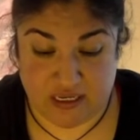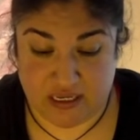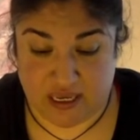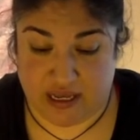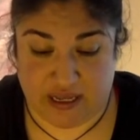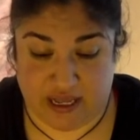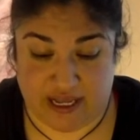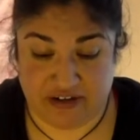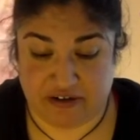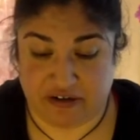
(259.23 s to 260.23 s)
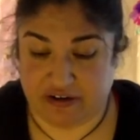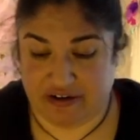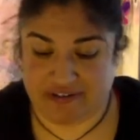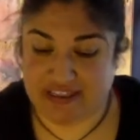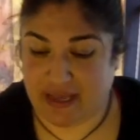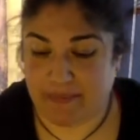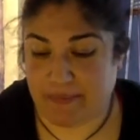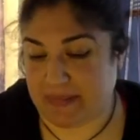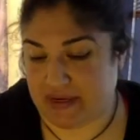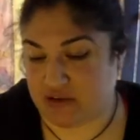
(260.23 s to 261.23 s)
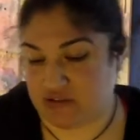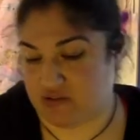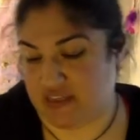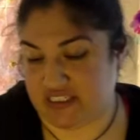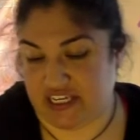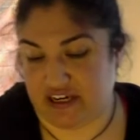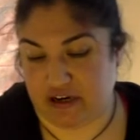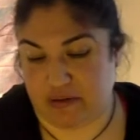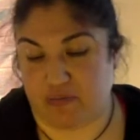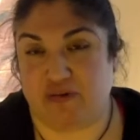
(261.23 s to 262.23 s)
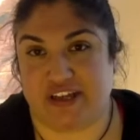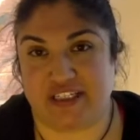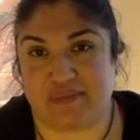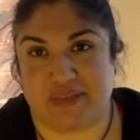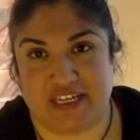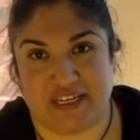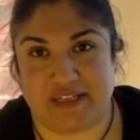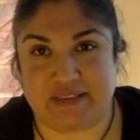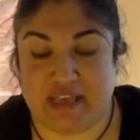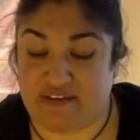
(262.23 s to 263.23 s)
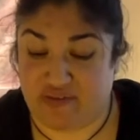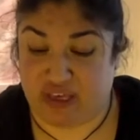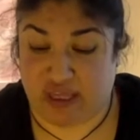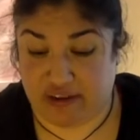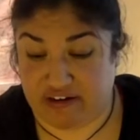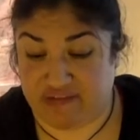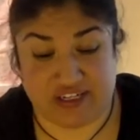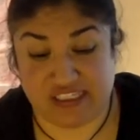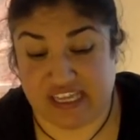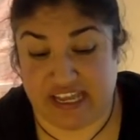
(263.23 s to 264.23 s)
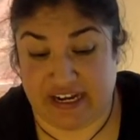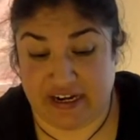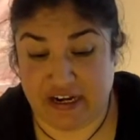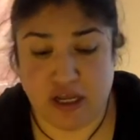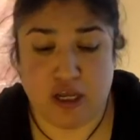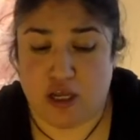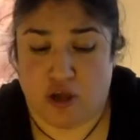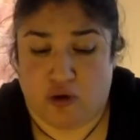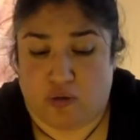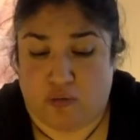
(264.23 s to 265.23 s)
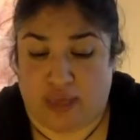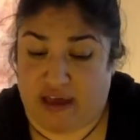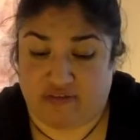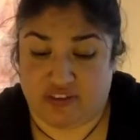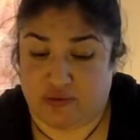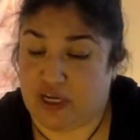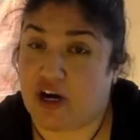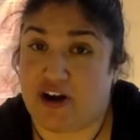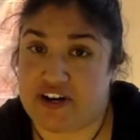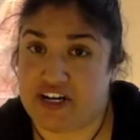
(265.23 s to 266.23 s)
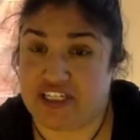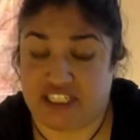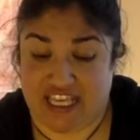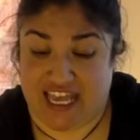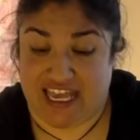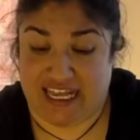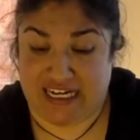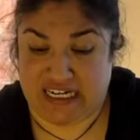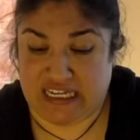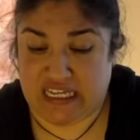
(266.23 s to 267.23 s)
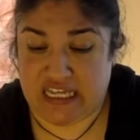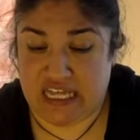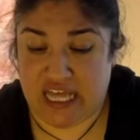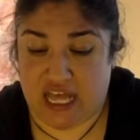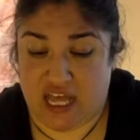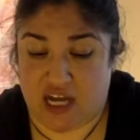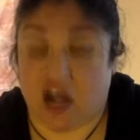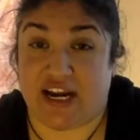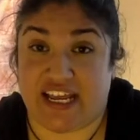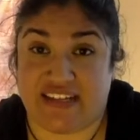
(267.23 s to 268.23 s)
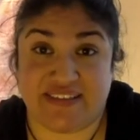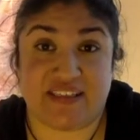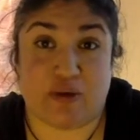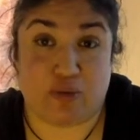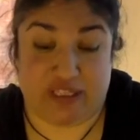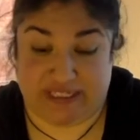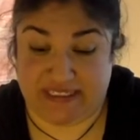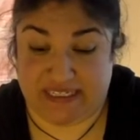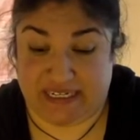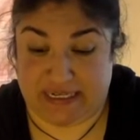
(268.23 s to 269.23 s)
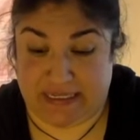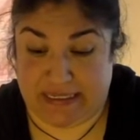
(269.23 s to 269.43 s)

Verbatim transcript: yeah, I don't agree with that, but also I see her point because of the color of our skin we have to work harder to gain an audience that will listen.